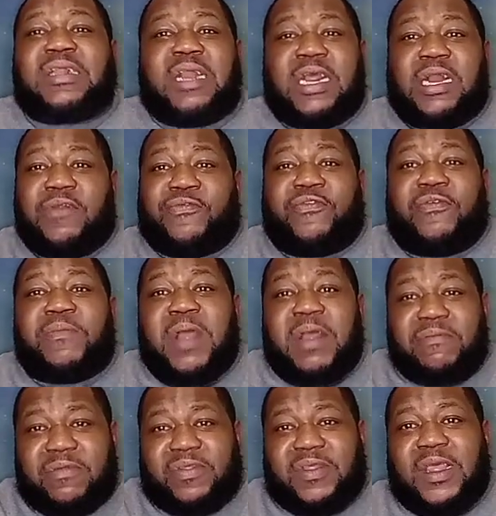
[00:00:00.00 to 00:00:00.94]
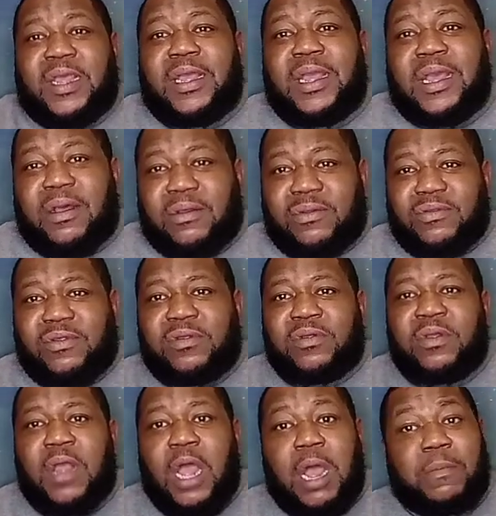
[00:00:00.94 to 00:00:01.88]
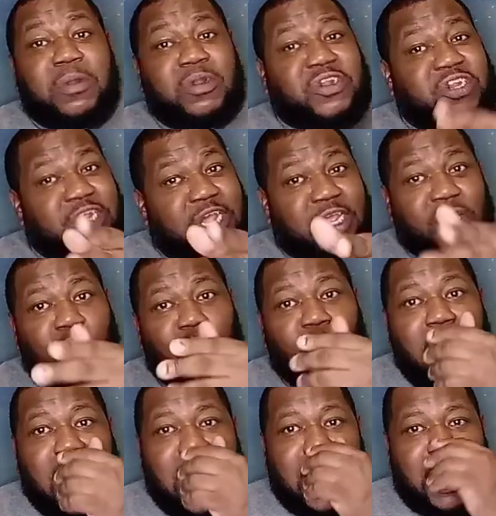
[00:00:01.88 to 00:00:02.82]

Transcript: I'm going to tell you why you got to separate